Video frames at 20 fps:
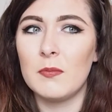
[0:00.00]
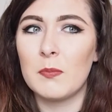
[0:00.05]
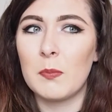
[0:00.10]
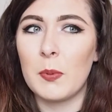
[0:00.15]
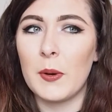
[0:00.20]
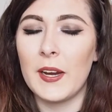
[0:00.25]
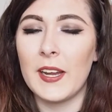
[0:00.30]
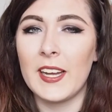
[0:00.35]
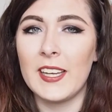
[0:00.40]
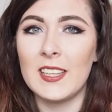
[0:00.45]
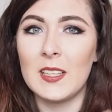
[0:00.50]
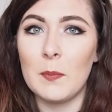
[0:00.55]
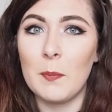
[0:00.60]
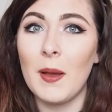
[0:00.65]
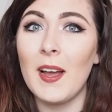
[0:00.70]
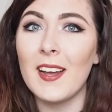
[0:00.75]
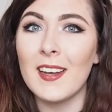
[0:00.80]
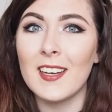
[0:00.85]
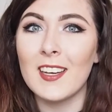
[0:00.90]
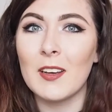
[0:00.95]
breaking the
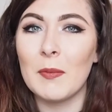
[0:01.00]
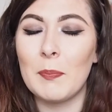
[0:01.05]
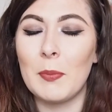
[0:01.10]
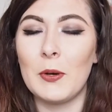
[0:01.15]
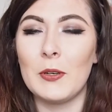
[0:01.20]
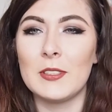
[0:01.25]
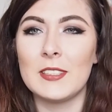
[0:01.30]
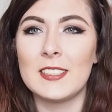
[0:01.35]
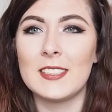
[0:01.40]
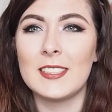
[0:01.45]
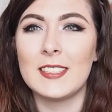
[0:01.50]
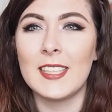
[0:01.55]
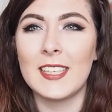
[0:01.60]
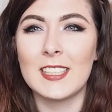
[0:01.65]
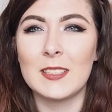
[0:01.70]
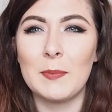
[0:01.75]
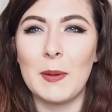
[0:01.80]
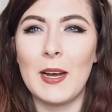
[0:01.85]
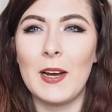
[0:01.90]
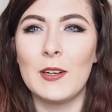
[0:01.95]
bank, but
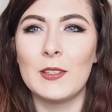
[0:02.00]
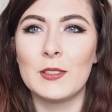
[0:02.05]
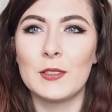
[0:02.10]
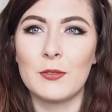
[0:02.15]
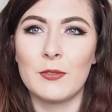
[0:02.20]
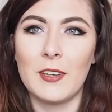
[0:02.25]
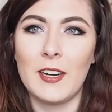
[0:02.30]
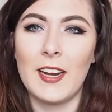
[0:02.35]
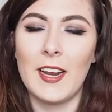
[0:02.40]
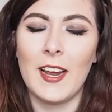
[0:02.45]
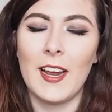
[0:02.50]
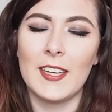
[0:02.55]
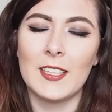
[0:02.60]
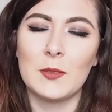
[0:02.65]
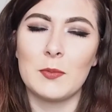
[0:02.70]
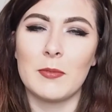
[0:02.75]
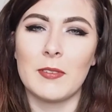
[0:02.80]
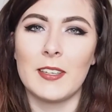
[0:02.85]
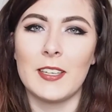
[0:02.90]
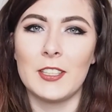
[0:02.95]
£6 for a
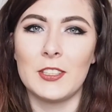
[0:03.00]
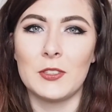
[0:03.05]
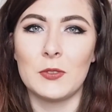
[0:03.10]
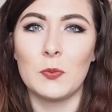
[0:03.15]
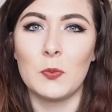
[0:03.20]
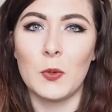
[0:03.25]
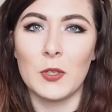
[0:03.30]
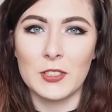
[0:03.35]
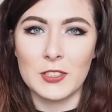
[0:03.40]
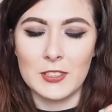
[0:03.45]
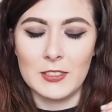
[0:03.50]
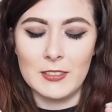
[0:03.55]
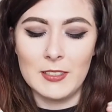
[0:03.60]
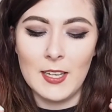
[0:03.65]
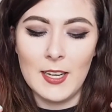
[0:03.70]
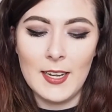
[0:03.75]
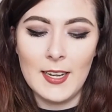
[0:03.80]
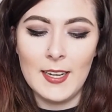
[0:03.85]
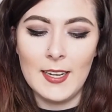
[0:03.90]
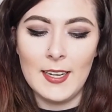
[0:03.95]
hairspray just wasn't
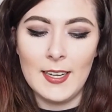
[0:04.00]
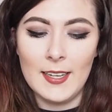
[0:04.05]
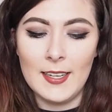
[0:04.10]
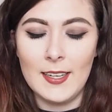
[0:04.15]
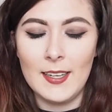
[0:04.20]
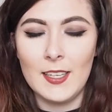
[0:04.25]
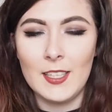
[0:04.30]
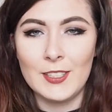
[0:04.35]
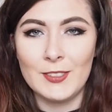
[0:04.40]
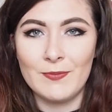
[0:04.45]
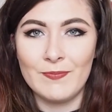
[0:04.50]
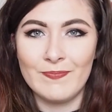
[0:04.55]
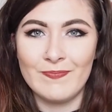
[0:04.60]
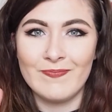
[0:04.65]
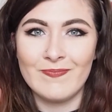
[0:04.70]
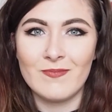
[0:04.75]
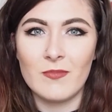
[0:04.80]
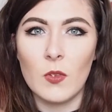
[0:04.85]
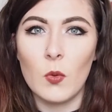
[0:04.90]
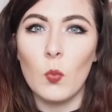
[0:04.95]

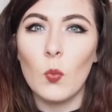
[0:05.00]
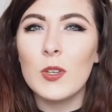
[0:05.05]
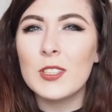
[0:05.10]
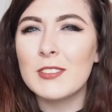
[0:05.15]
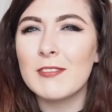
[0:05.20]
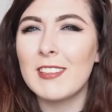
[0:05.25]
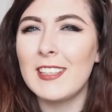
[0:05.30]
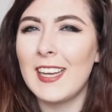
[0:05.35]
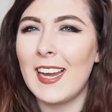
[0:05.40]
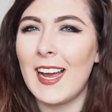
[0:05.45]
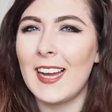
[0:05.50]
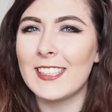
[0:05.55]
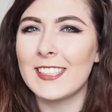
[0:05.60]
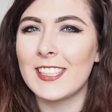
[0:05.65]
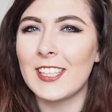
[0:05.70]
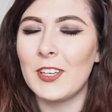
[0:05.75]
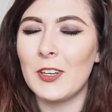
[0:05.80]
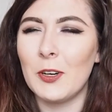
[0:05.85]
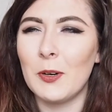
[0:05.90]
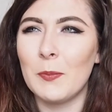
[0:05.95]
really
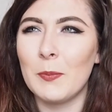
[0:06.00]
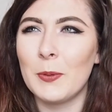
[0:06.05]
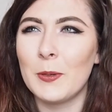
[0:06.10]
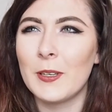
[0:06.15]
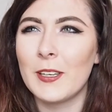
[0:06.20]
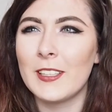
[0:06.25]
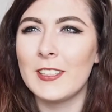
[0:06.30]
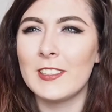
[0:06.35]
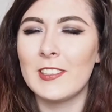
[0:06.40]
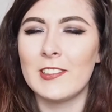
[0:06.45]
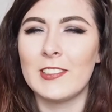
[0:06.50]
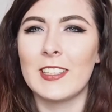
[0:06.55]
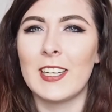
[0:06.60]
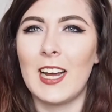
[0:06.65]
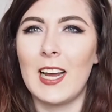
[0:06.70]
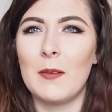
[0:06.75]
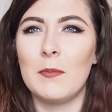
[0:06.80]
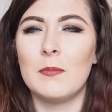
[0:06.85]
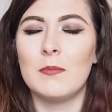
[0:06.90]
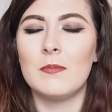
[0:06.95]
adding up, considering
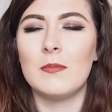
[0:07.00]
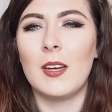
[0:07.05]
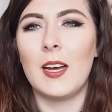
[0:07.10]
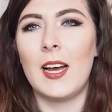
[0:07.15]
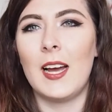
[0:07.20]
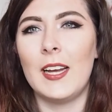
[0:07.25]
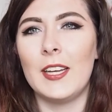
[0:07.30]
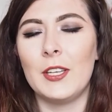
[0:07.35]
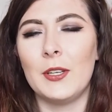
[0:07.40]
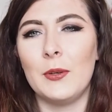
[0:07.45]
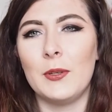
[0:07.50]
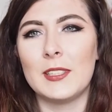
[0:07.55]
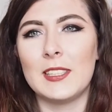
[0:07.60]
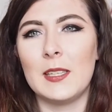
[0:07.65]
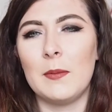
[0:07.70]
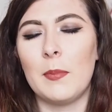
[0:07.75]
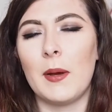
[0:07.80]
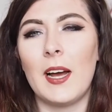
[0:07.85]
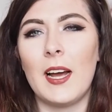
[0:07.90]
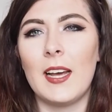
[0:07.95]
I
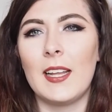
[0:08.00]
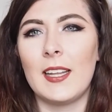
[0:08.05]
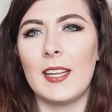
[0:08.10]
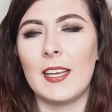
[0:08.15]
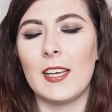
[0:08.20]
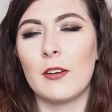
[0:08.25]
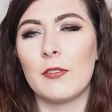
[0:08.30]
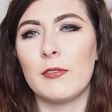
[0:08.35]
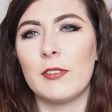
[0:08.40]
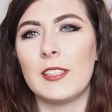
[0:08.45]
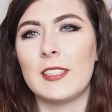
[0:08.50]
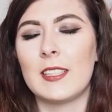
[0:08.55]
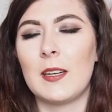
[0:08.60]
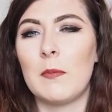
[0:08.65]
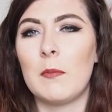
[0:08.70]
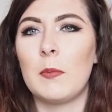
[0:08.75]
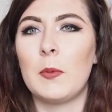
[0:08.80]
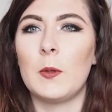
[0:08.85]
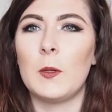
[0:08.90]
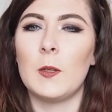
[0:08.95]
usually buy, like, for
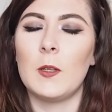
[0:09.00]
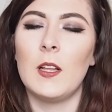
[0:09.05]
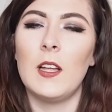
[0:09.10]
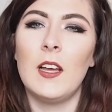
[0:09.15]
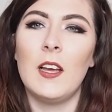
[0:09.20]
example,